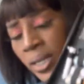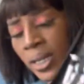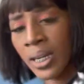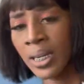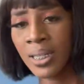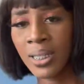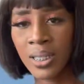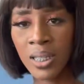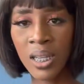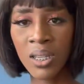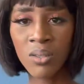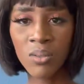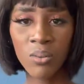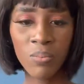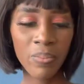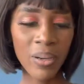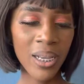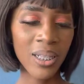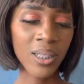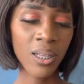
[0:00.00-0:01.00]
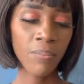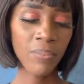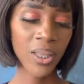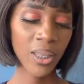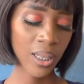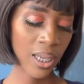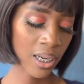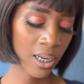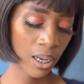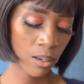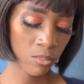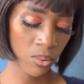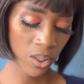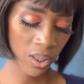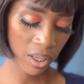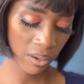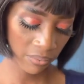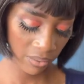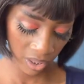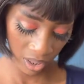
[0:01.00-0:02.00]
And it's nice to buy something that comes with
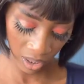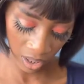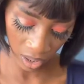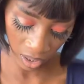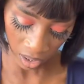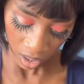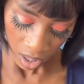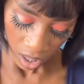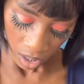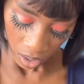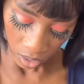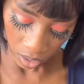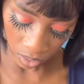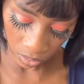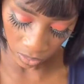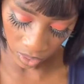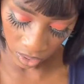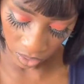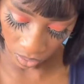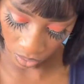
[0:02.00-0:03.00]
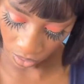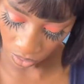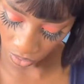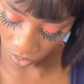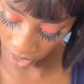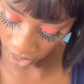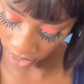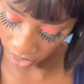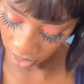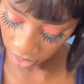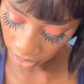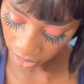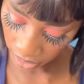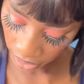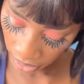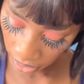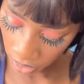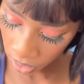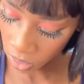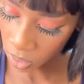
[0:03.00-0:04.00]
everything, because when you're trying to
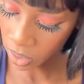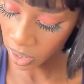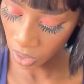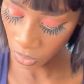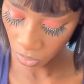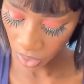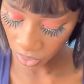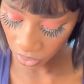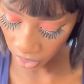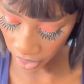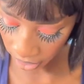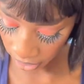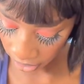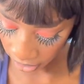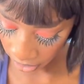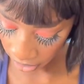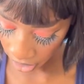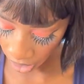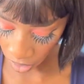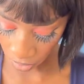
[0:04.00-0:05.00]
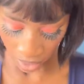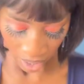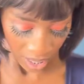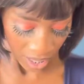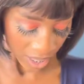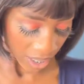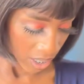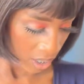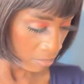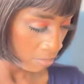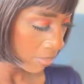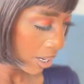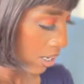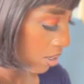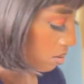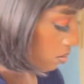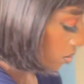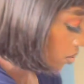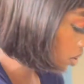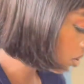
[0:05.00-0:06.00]
guess, okay, what do I need now, it
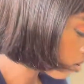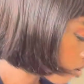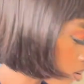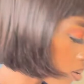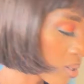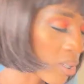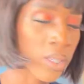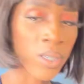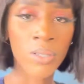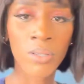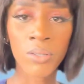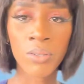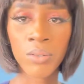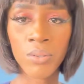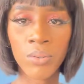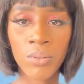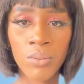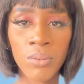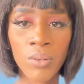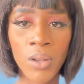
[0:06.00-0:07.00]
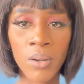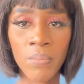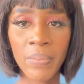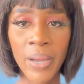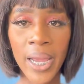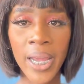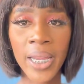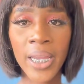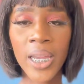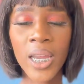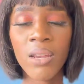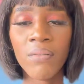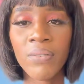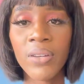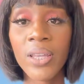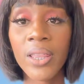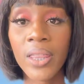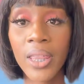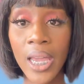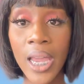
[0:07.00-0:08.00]
might result in you not buying
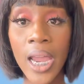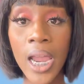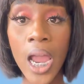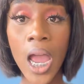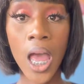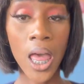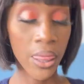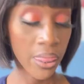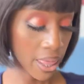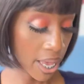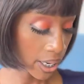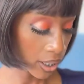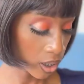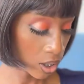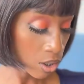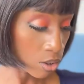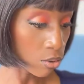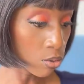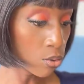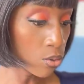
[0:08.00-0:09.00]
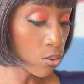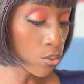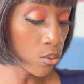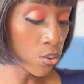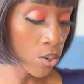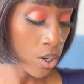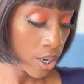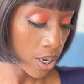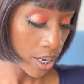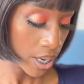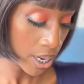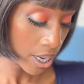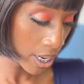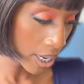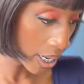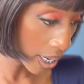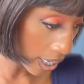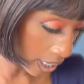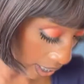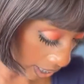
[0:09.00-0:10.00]
everything that you
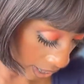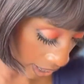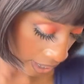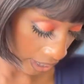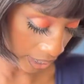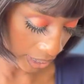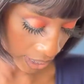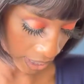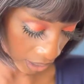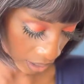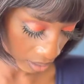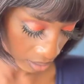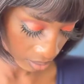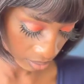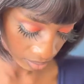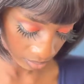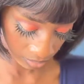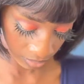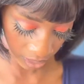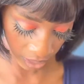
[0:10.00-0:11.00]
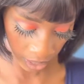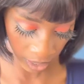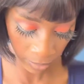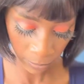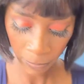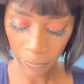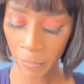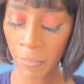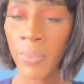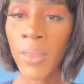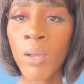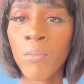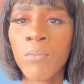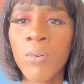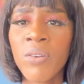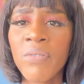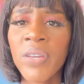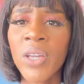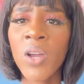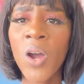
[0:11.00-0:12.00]
need. Okay,
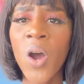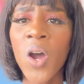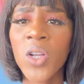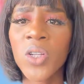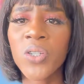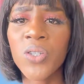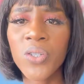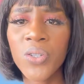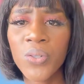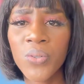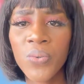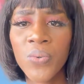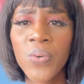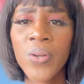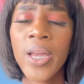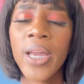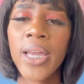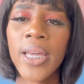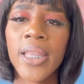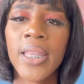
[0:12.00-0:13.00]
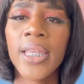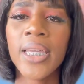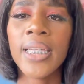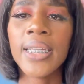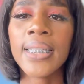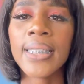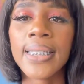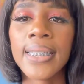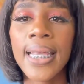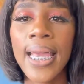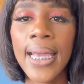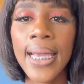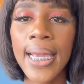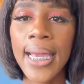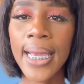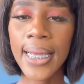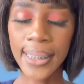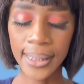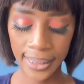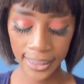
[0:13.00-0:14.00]
moving on to the
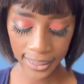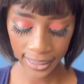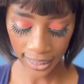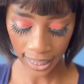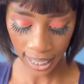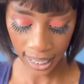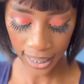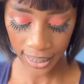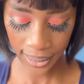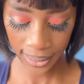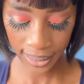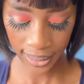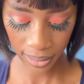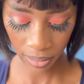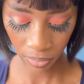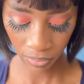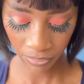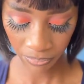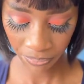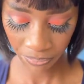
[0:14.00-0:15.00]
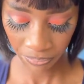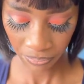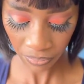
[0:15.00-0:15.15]
second item.